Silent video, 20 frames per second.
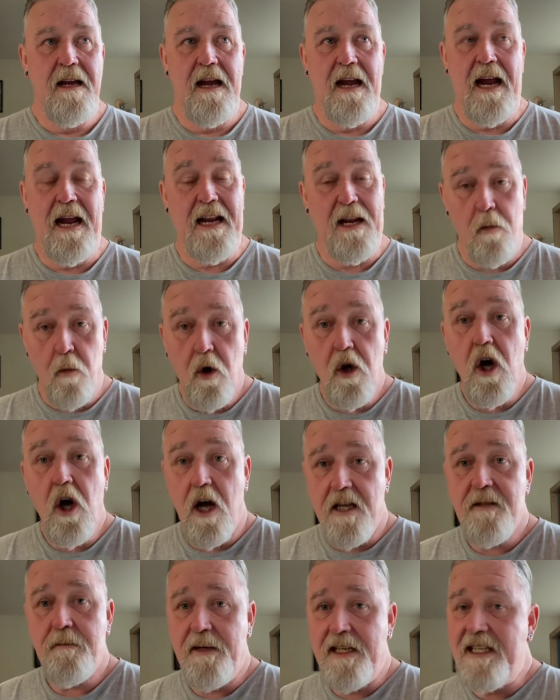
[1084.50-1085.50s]
And it will
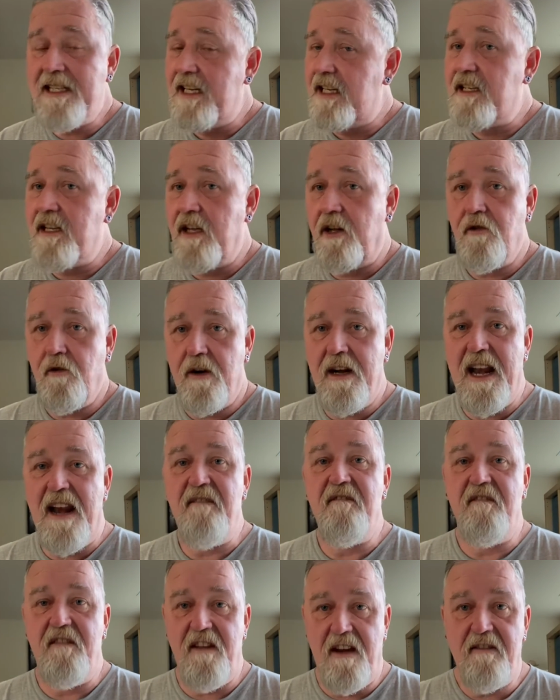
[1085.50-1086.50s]
cost me
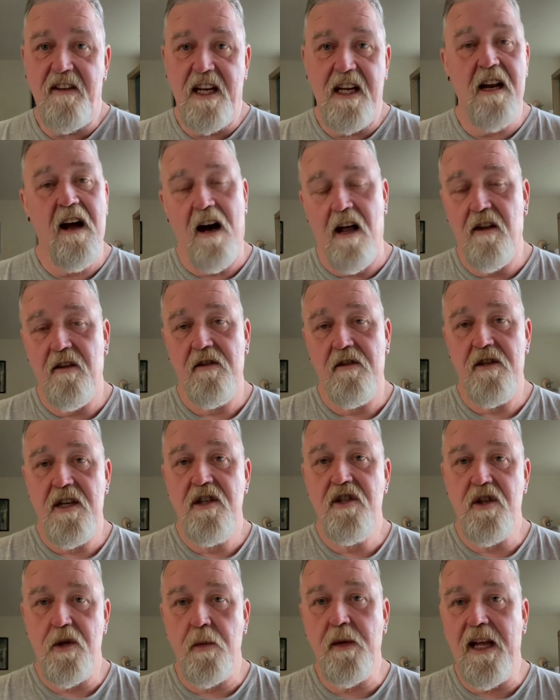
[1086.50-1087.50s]
$650
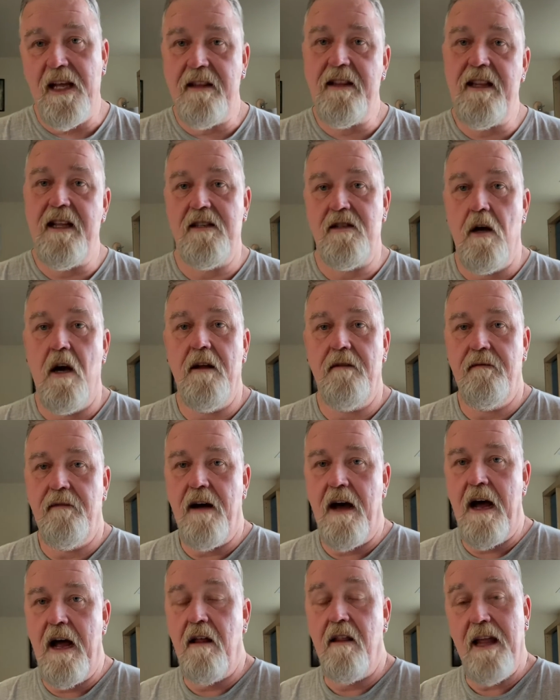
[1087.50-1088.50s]
to get this on
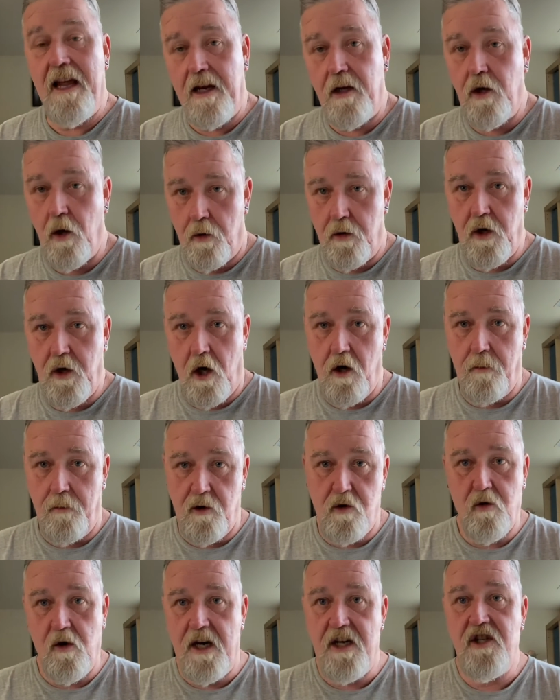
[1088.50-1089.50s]
file and go to
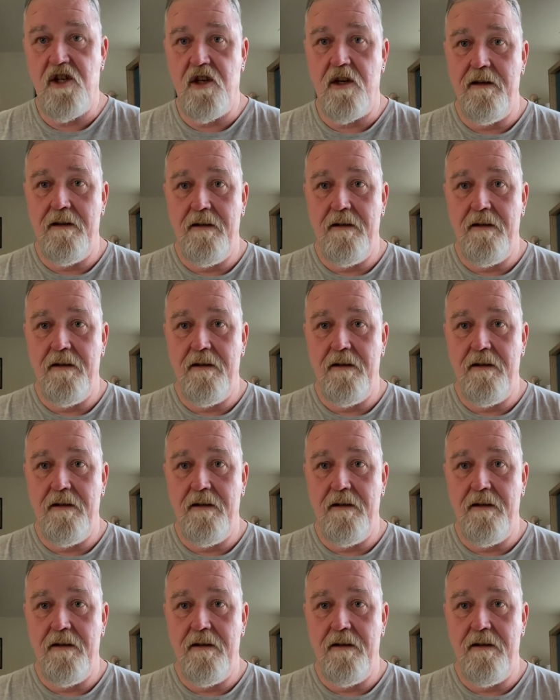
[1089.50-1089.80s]
arbitration,